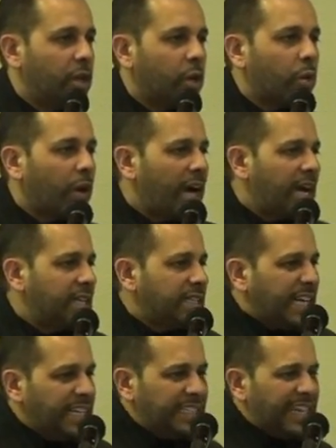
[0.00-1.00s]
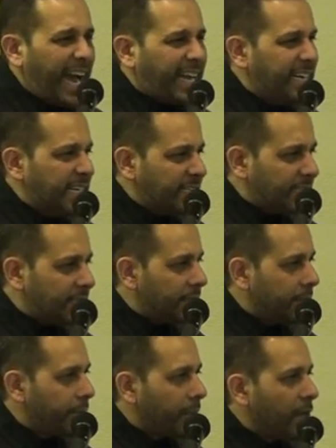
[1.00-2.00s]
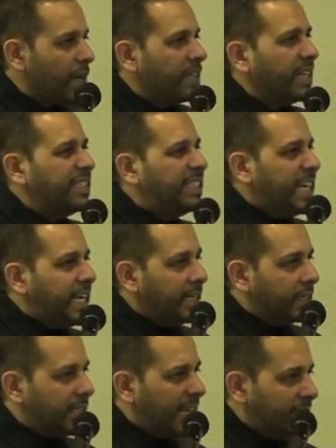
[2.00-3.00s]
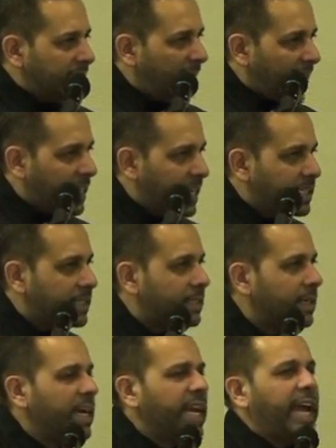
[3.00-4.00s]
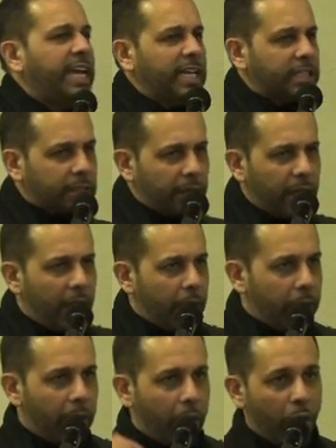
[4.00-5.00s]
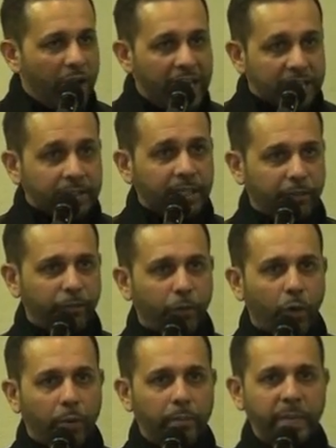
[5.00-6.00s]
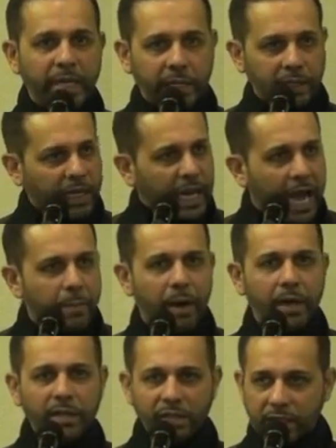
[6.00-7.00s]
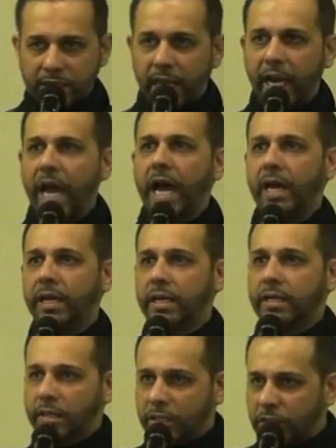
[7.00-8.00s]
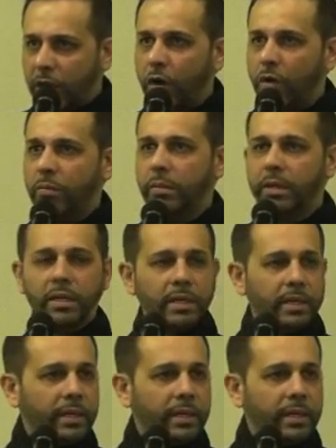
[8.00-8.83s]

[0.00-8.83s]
The Qur'an's intactness, the Deen's intactness in its holistic form, meaning the Kaaba, the Salah, the Sawm,